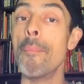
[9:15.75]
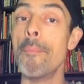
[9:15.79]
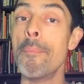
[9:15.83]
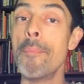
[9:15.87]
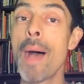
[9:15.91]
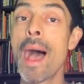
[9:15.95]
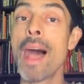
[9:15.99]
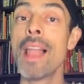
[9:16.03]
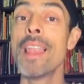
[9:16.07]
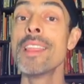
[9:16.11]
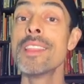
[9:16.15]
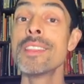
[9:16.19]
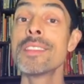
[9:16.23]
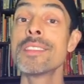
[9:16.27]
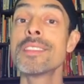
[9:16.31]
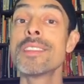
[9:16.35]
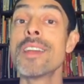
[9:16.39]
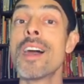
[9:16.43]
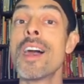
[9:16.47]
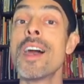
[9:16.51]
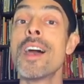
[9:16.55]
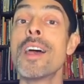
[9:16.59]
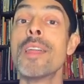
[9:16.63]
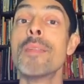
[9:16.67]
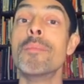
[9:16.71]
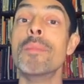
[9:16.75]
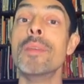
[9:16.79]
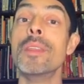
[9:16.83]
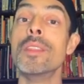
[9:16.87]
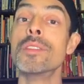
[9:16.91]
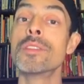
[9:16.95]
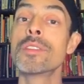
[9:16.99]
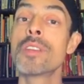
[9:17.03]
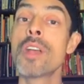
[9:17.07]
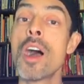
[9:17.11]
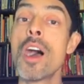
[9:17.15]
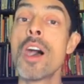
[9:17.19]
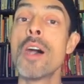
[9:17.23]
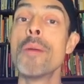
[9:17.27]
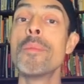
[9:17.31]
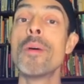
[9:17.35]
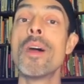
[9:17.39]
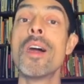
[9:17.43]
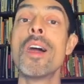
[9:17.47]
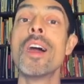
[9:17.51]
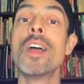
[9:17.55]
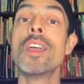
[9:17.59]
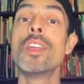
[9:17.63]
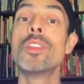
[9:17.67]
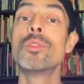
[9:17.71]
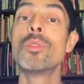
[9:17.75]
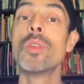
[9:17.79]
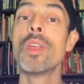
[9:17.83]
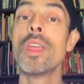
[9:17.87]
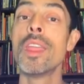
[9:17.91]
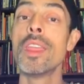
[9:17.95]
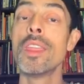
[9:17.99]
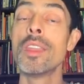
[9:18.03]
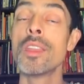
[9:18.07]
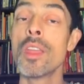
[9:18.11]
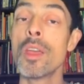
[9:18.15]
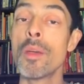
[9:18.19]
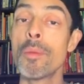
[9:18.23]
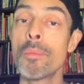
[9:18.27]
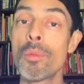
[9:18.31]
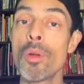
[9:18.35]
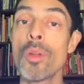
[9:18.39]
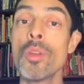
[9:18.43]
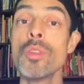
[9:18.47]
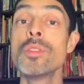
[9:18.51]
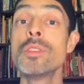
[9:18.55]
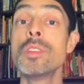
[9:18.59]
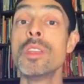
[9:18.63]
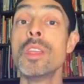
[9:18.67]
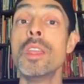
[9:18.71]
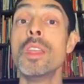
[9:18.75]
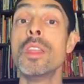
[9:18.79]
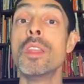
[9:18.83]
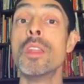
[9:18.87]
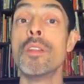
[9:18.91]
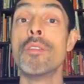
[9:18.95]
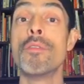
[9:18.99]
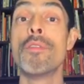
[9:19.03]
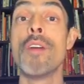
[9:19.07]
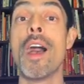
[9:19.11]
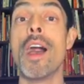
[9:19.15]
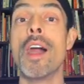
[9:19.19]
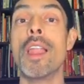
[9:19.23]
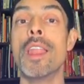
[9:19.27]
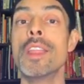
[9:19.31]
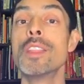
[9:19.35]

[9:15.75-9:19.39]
balanced diet means carbohydrate, protein and fat.